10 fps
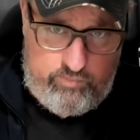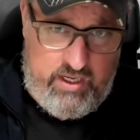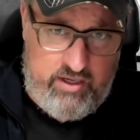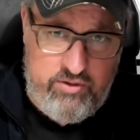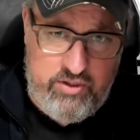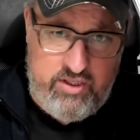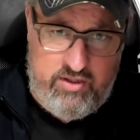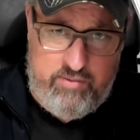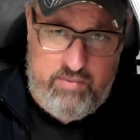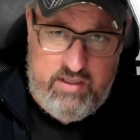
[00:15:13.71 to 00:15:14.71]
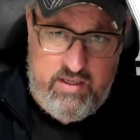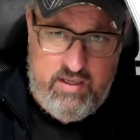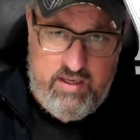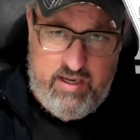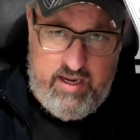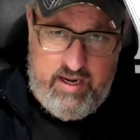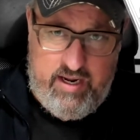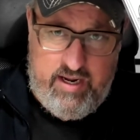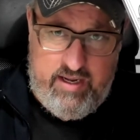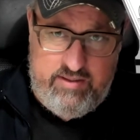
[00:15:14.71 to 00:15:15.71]
and I looked at them,
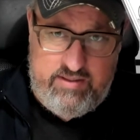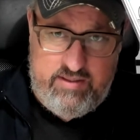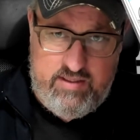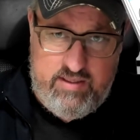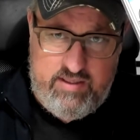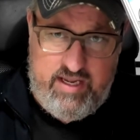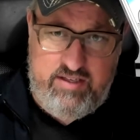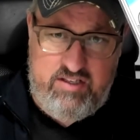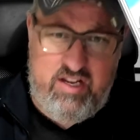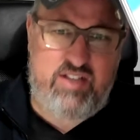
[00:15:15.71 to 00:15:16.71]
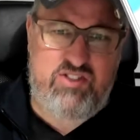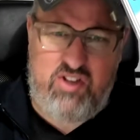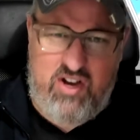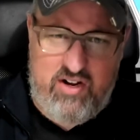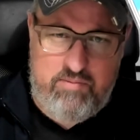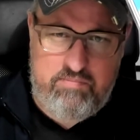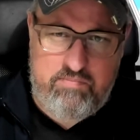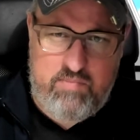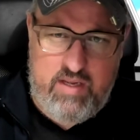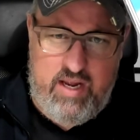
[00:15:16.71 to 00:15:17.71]
and they had dust on them,
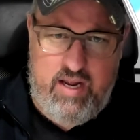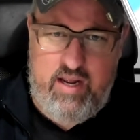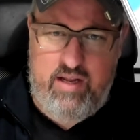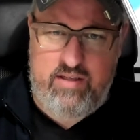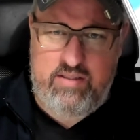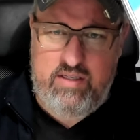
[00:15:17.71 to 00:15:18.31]
and